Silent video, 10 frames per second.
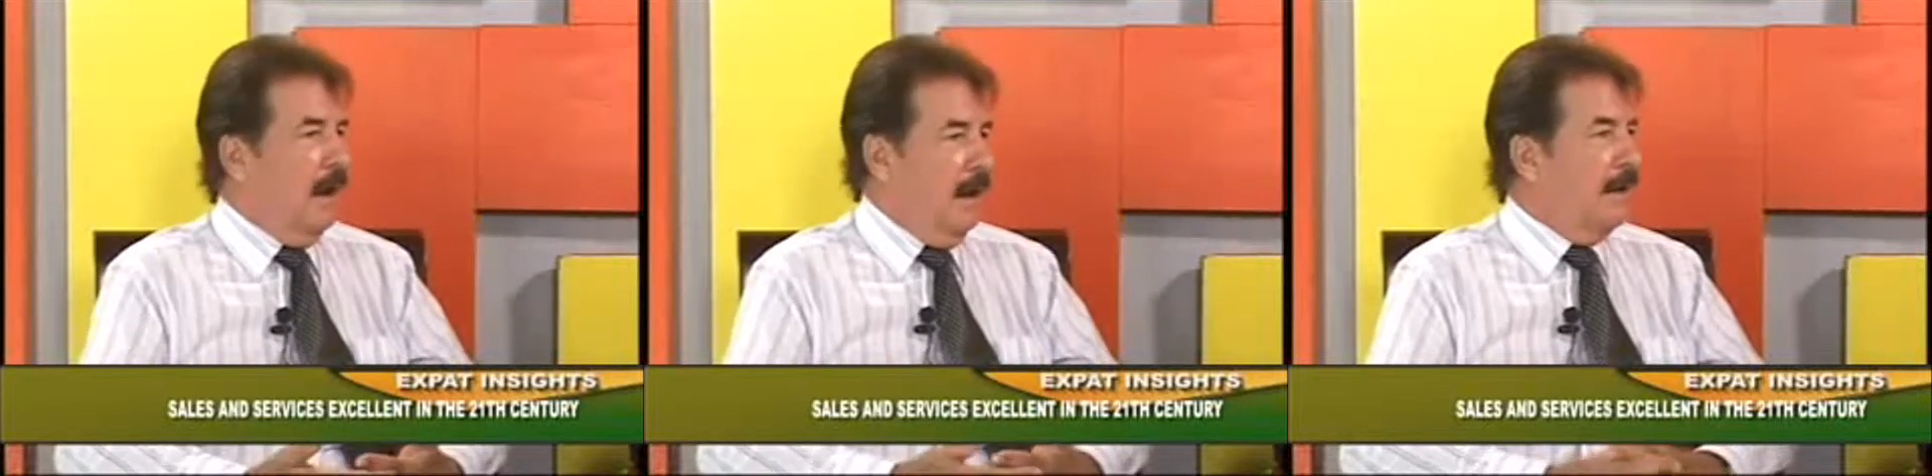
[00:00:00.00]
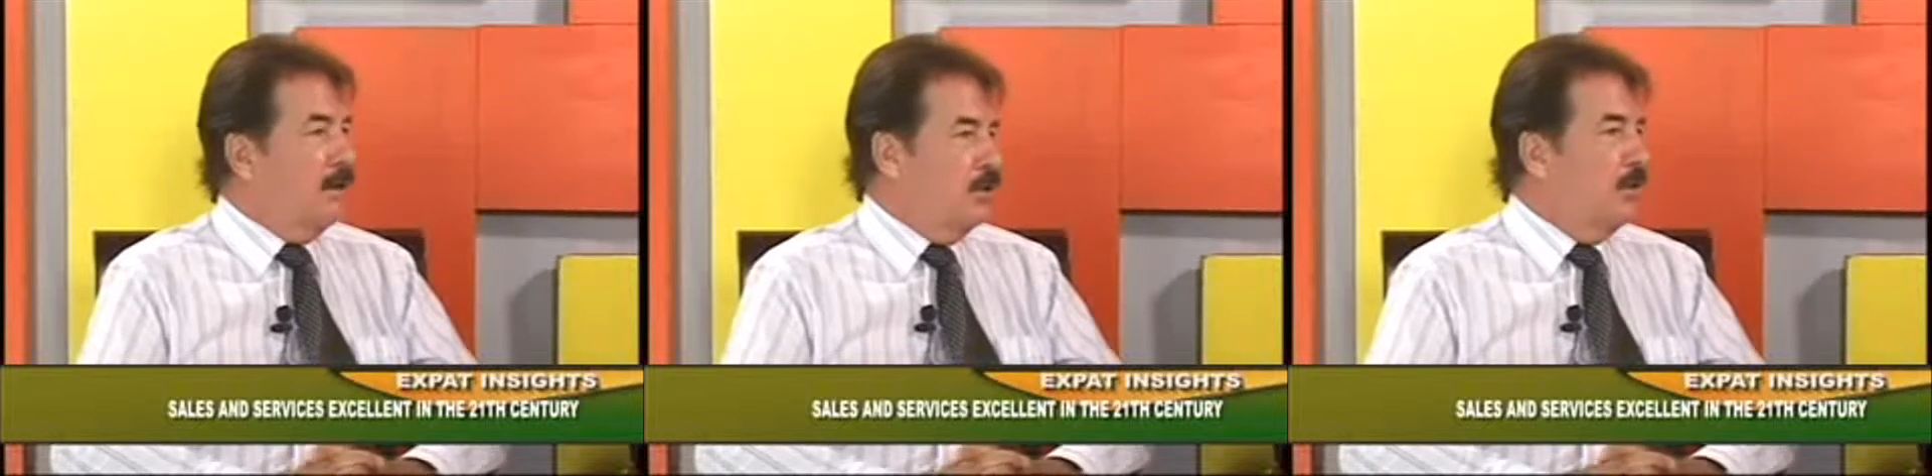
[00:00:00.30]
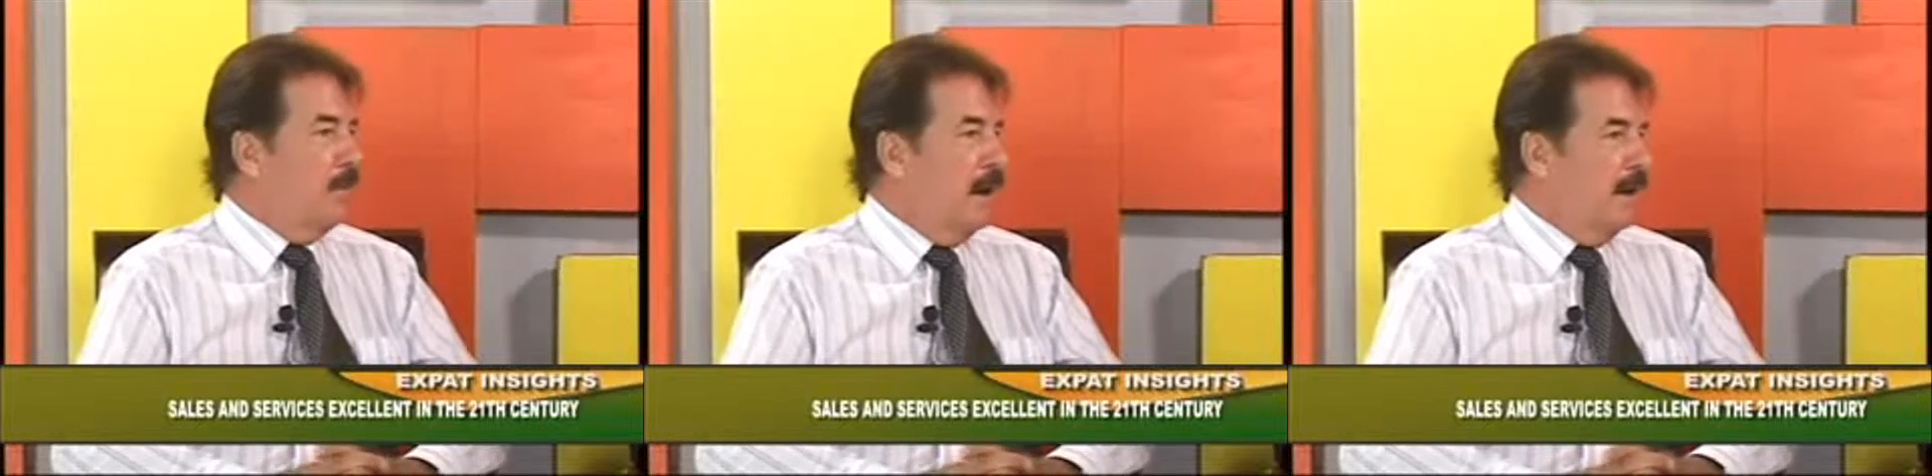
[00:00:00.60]
I guess you
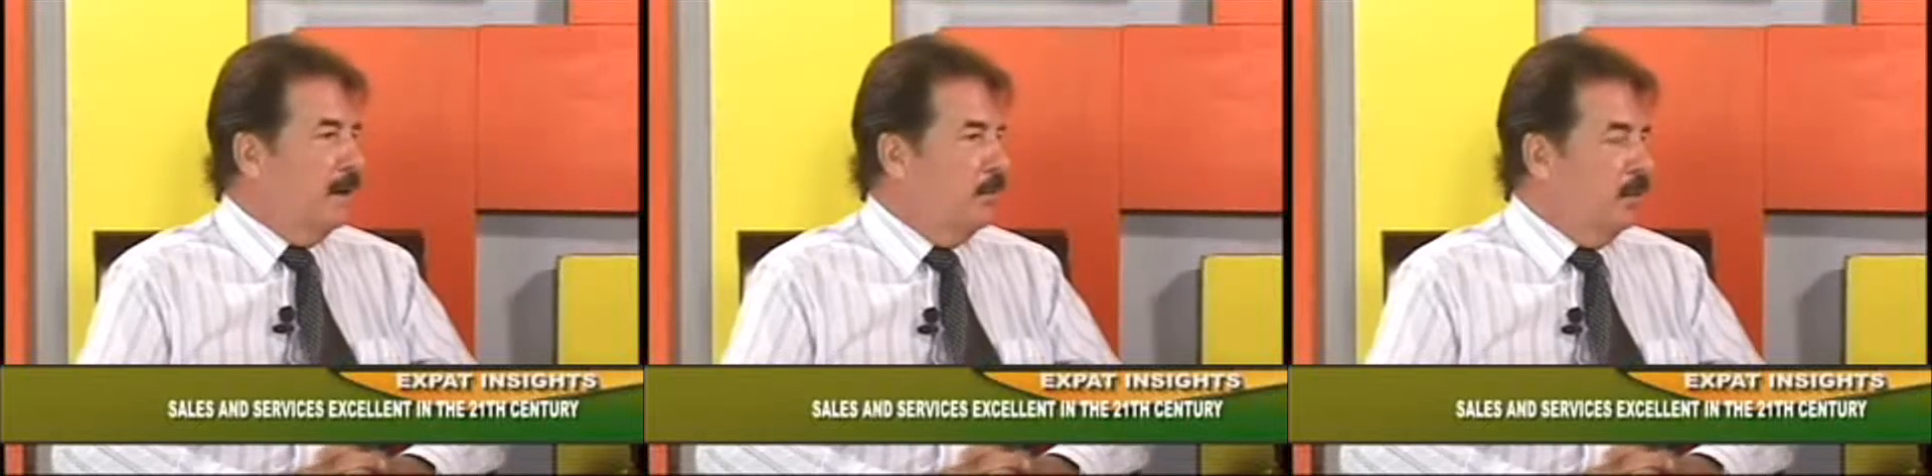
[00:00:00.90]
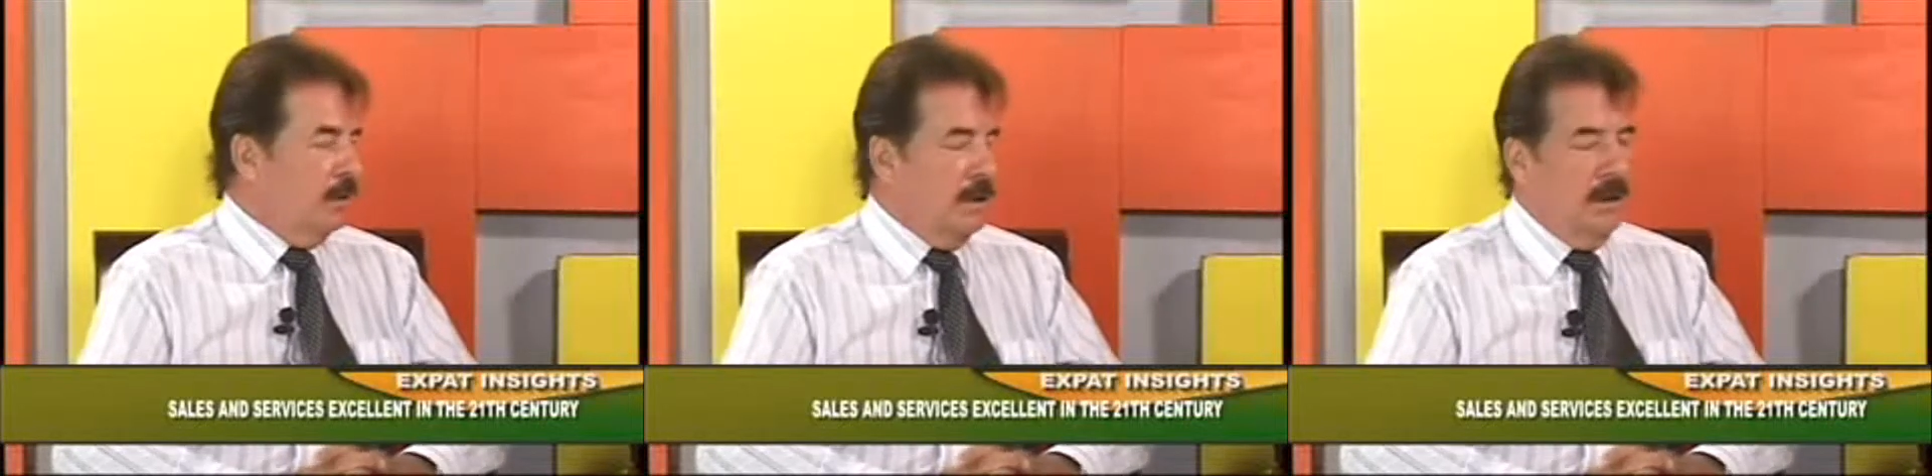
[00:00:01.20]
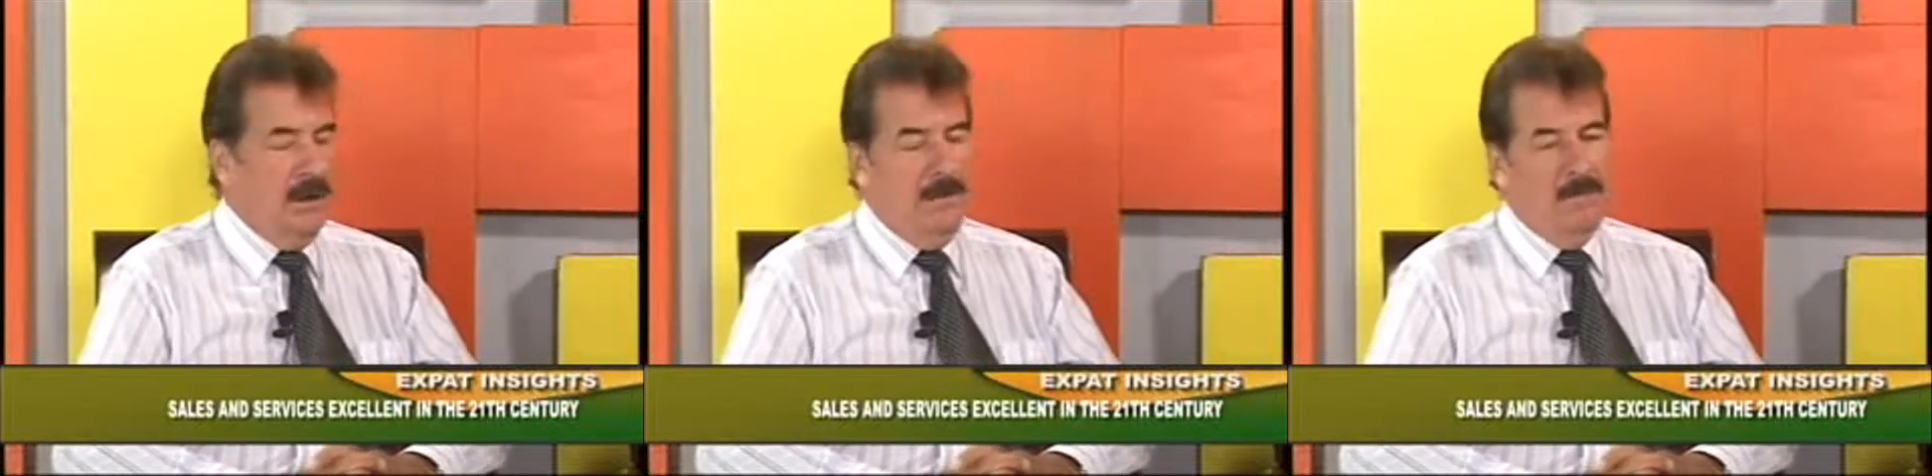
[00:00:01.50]
can buy it in a book.
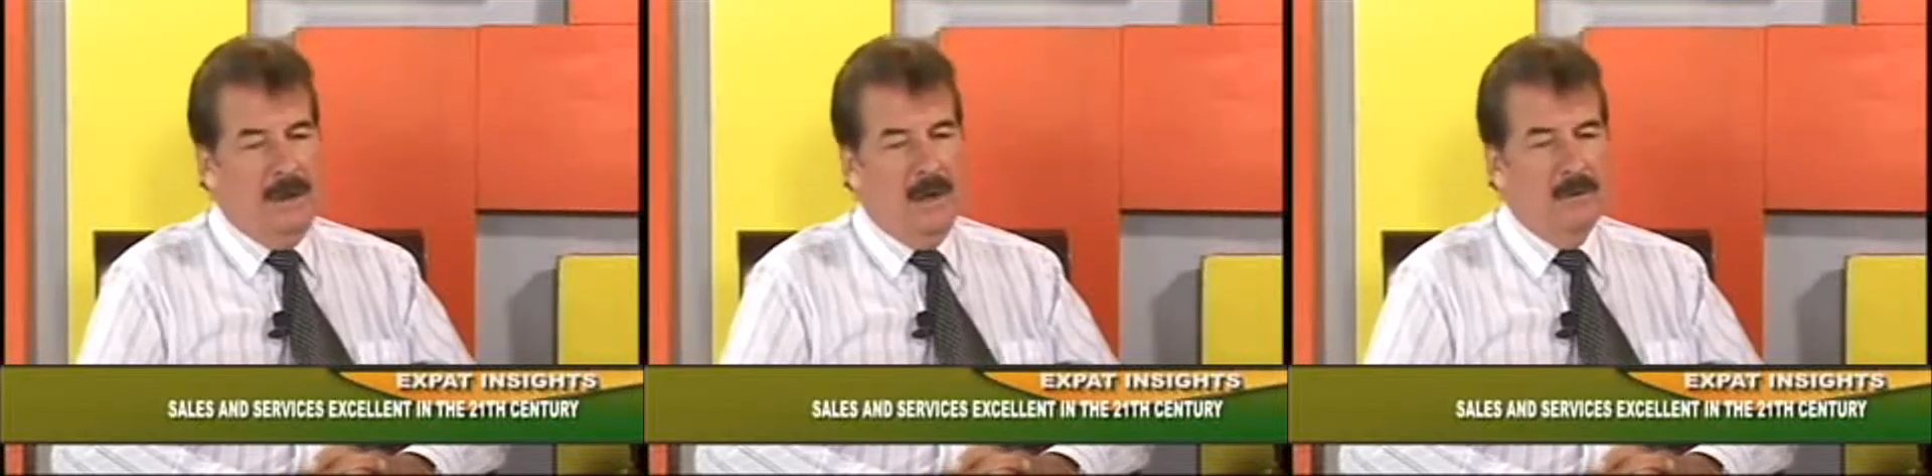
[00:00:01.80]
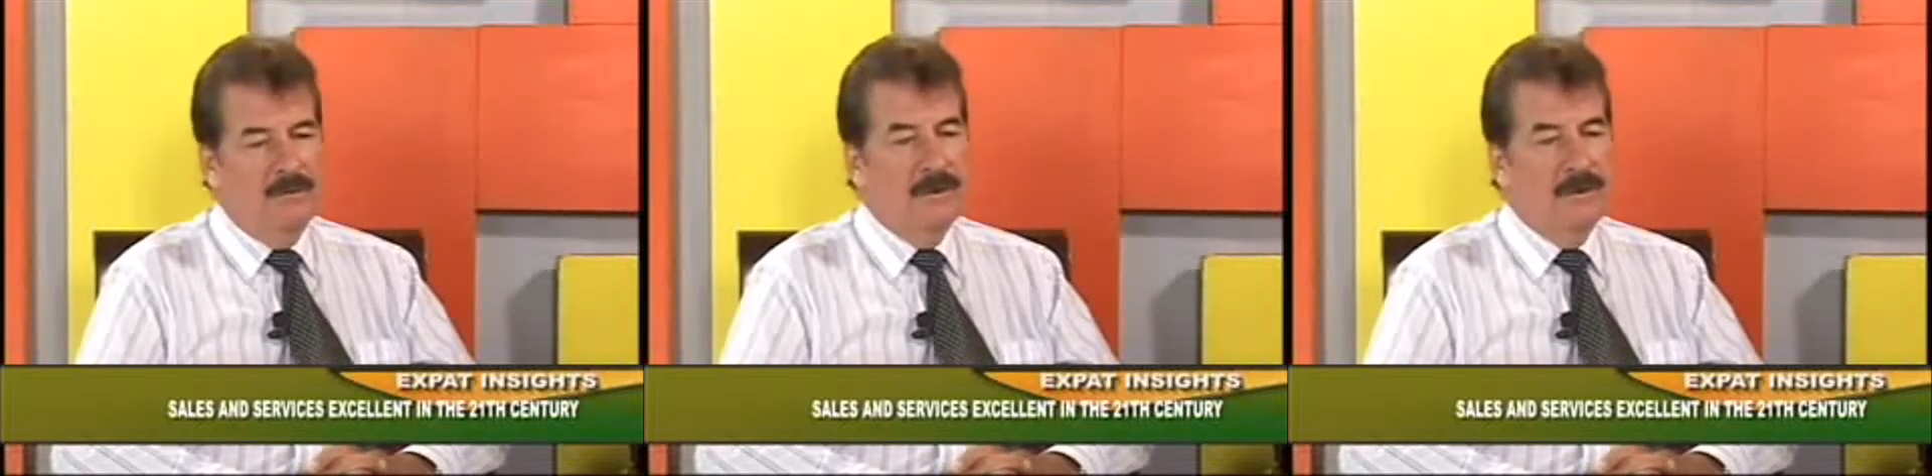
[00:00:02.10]
I was